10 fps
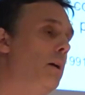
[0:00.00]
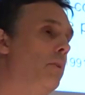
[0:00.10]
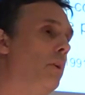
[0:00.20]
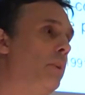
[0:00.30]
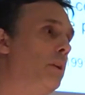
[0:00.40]

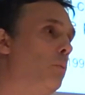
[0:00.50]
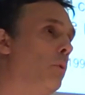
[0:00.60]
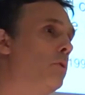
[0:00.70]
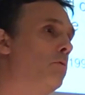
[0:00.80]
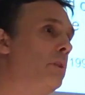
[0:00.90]
that this
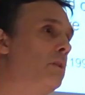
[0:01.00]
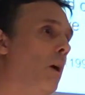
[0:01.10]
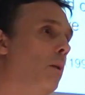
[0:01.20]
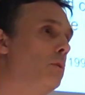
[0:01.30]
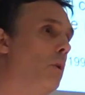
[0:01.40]
was the
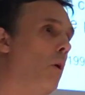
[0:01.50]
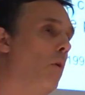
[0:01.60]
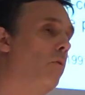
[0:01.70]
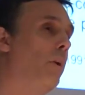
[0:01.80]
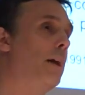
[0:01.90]
result
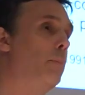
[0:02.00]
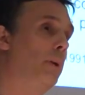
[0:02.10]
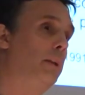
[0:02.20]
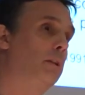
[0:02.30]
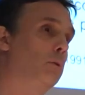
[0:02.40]
of a
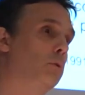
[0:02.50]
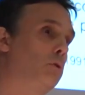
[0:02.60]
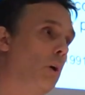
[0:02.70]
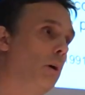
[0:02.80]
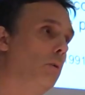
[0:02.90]
political
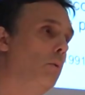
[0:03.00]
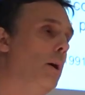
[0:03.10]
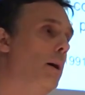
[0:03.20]
struggle